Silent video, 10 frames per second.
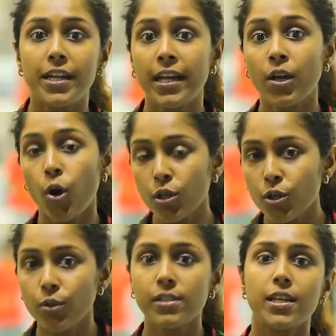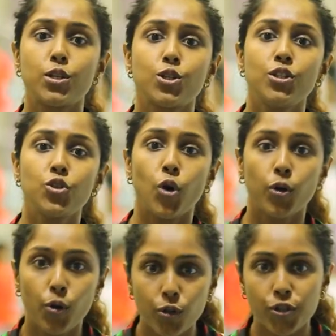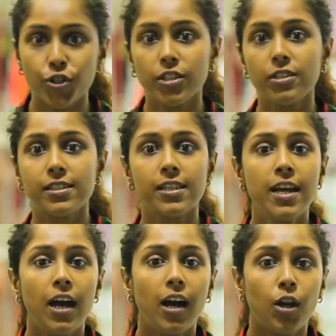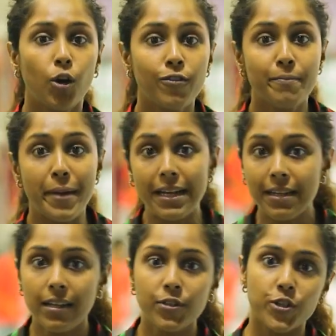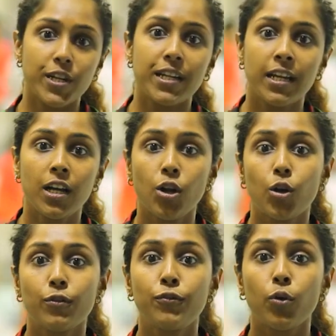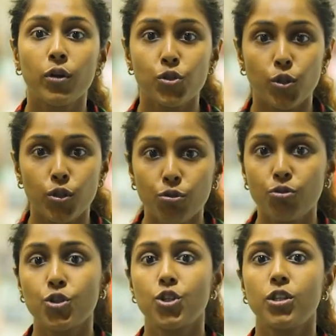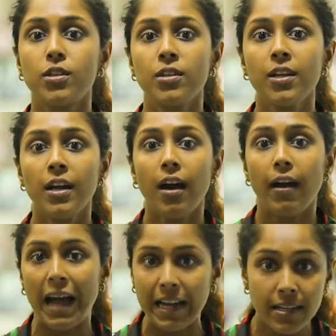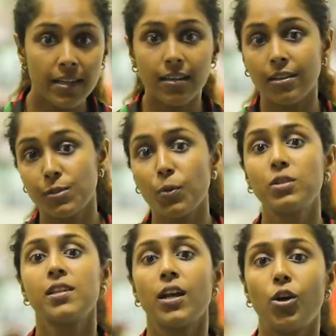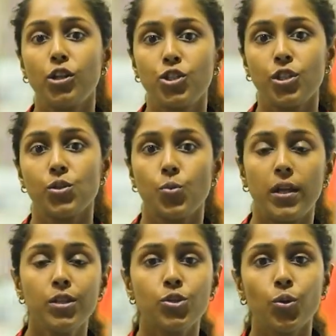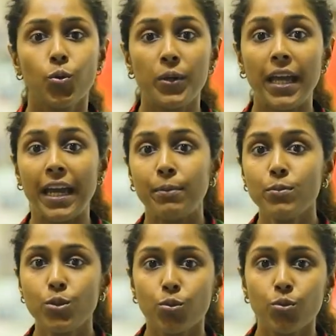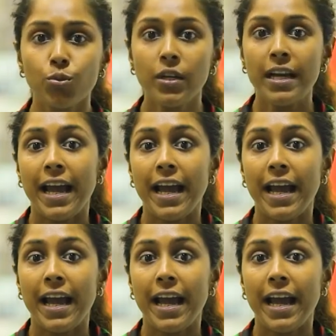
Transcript: training, on-court sessions, on-court drills, a lot of mental training, a lot of focus on nutrition, and uh, sports psychology as well. So we aim to